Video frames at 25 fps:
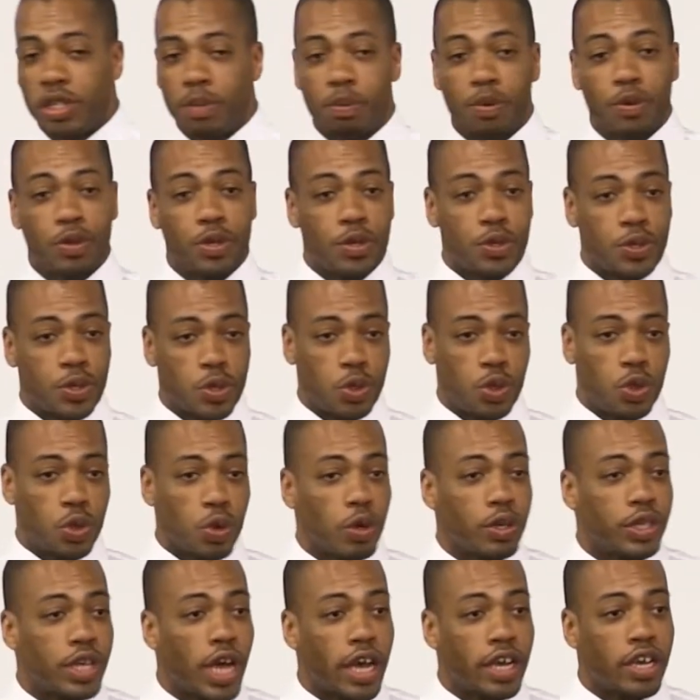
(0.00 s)
to produce a
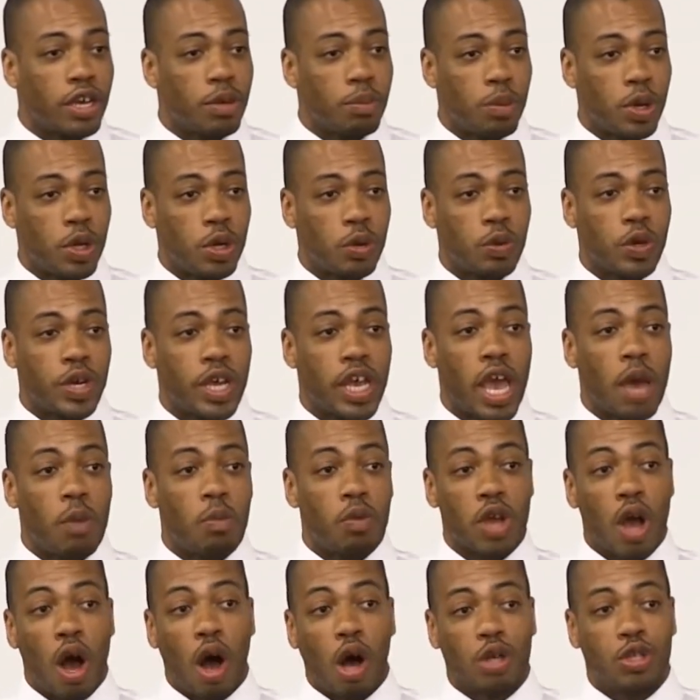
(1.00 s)
short documentary, and
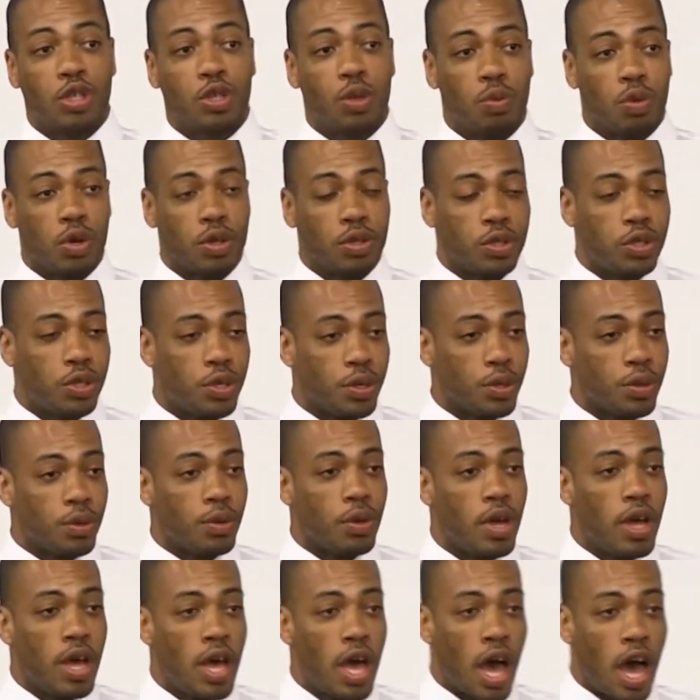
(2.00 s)
we also want to
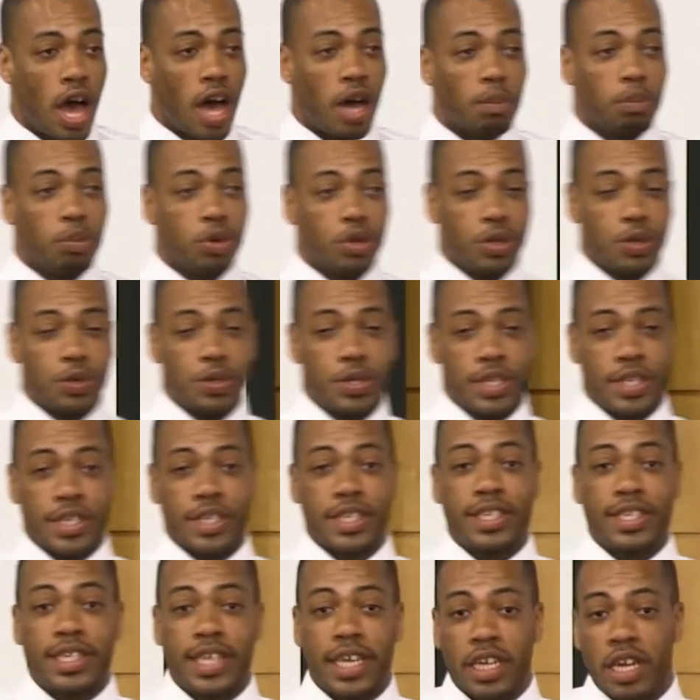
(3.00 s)
produce an
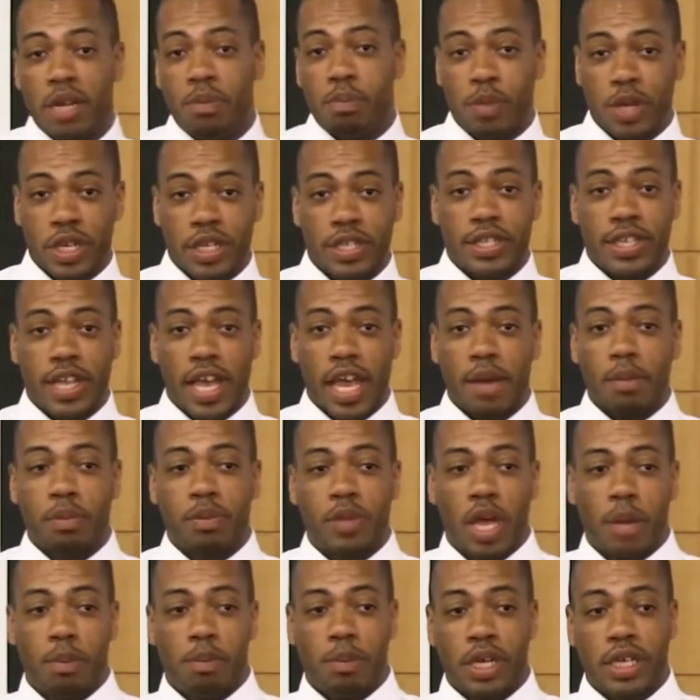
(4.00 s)
extended mixtape
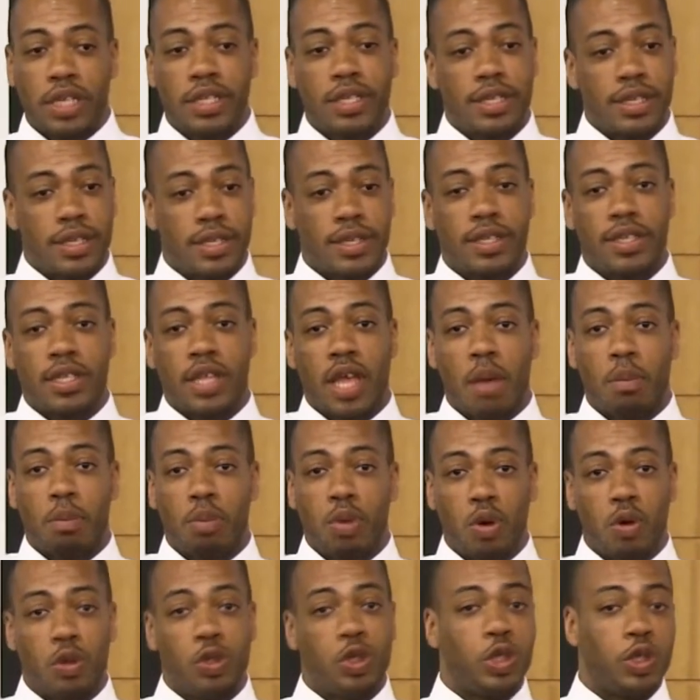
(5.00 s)
that mixes slam
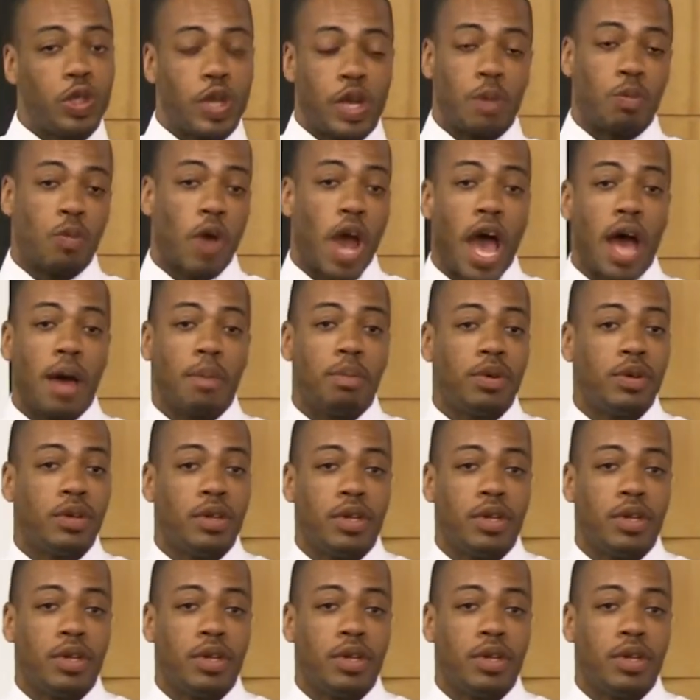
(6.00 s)
poetry and rap.